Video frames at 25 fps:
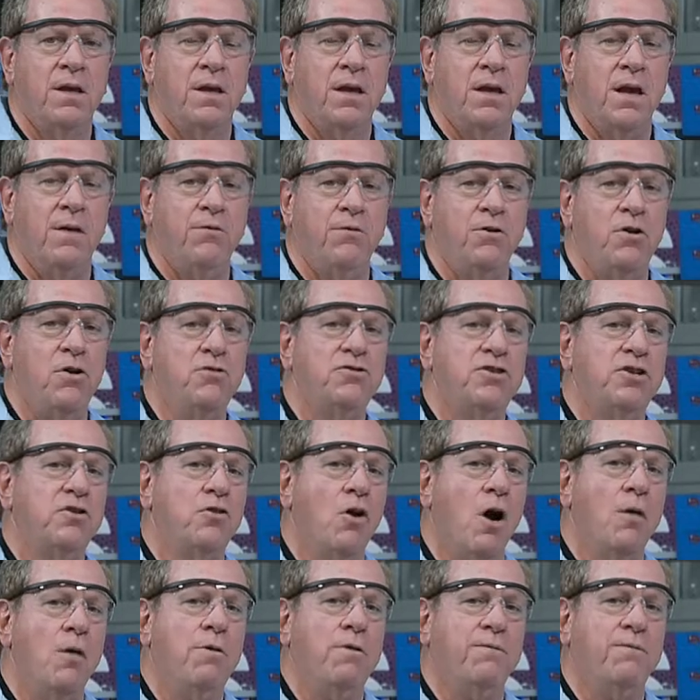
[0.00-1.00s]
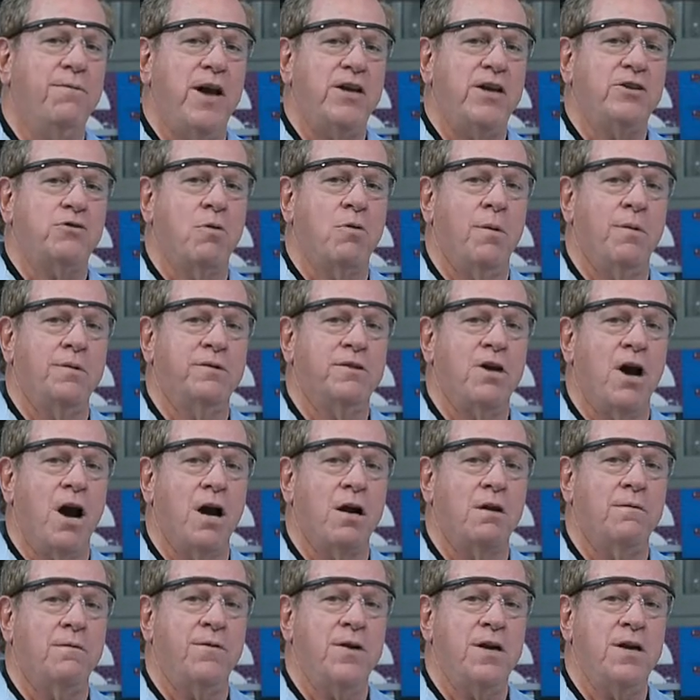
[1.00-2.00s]
If you're using normal phase
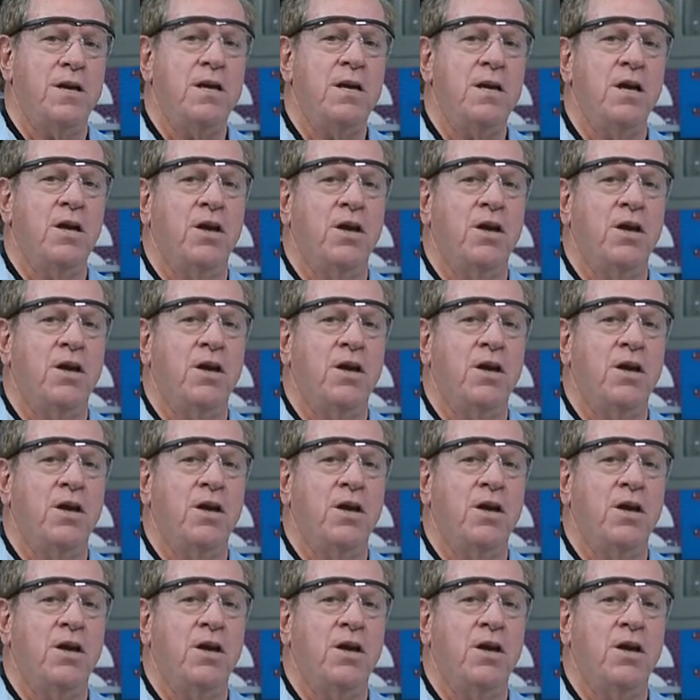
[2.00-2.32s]
chromatography,